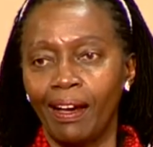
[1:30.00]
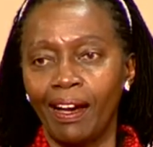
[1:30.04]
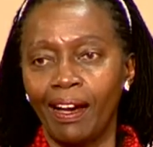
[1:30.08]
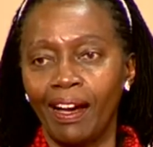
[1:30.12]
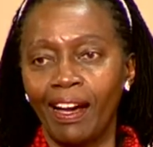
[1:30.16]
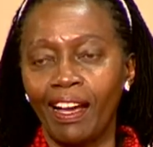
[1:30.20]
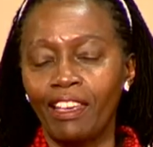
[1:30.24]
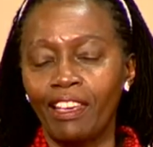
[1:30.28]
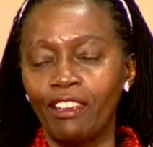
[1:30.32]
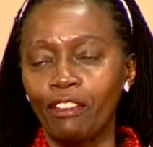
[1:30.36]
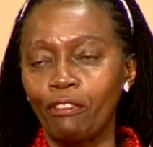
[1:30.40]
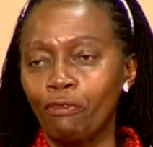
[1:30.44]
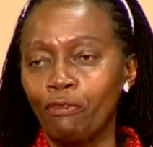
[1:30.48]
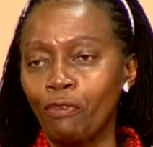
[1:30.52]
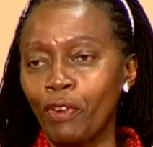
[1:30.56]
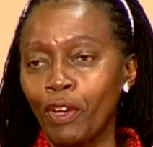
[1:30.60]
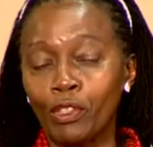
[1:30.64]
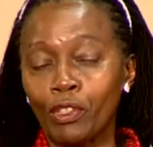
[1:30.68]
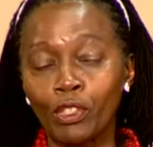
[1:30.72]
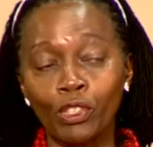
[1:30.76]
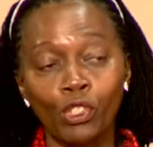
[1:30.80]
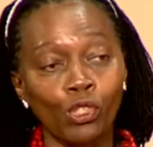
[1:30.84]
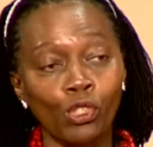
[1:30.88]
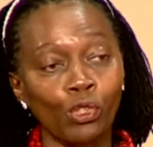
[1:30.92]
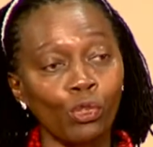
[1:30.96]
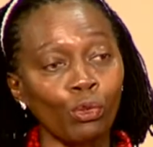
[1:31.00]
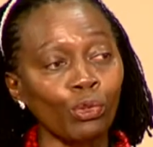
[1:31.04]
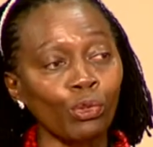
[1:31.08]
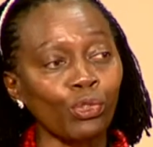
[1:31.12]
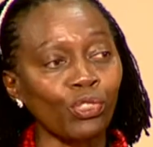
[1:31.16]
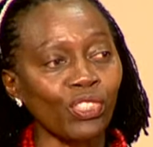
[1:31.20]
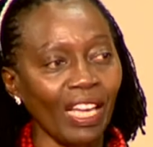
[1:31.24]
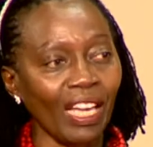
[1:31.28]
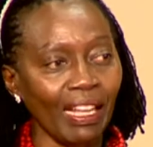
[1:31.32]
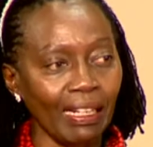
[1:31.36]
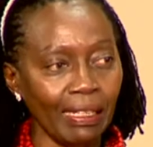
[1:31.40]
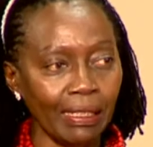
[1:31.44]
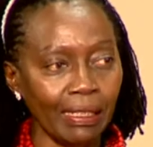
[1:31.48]
I felt so
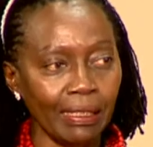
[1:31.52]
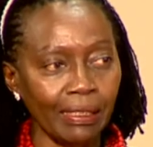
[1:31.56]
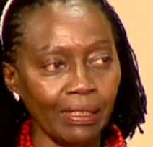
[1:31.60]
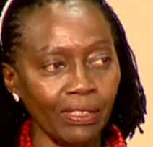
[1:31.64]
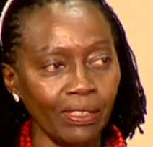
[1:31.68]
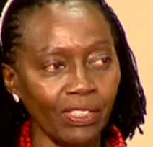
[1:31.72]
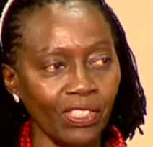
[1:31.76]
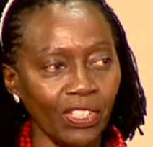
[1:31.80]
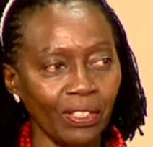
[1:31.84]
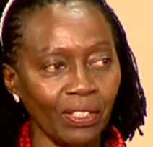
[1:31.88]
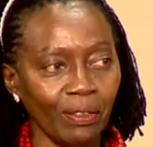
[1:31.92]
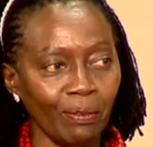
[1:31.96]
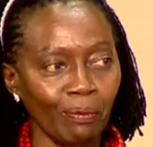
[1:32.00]
challenged.